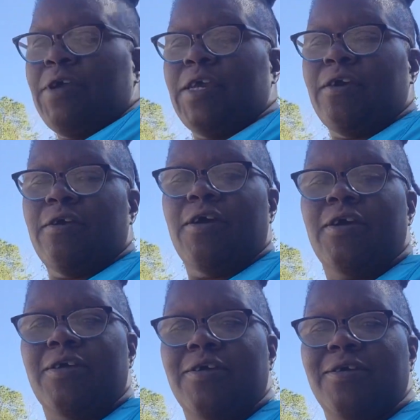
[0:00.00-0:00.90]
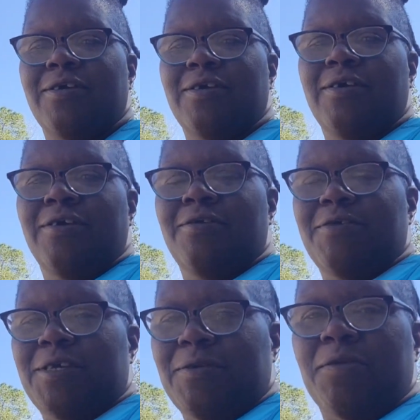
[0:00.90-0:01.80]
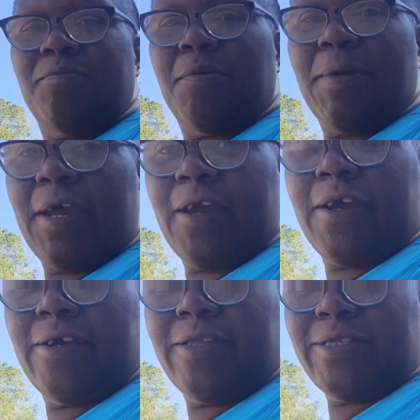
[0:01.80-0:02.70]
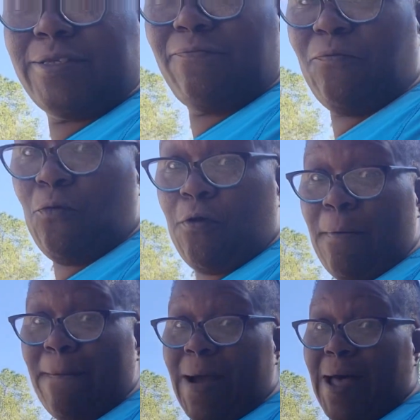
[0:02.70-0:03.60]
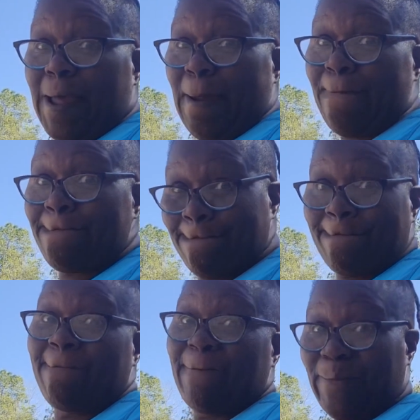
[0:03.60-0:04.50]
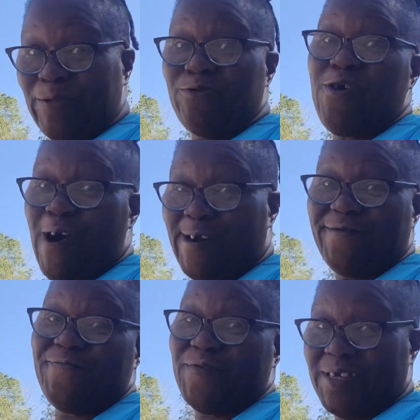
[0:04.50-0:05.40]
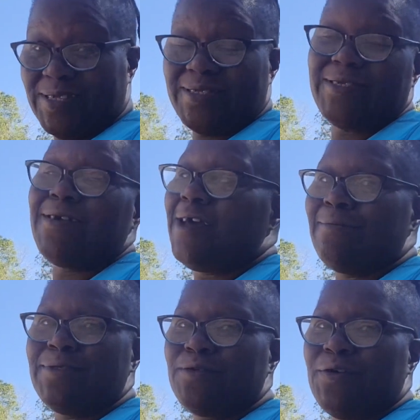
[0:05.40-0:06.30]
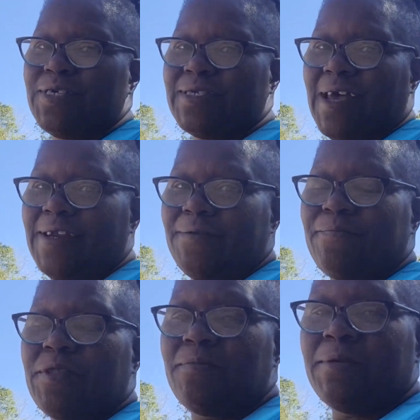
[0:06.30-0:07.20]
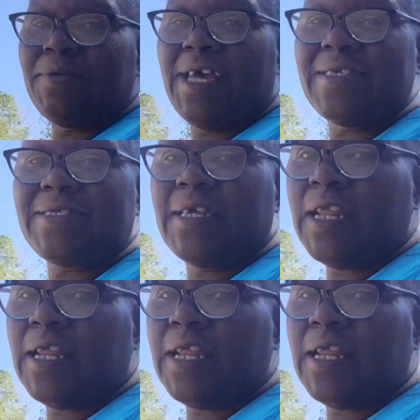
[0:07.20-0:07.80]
here getting prepared for my new garden fence. I'm so excited. Be blessed and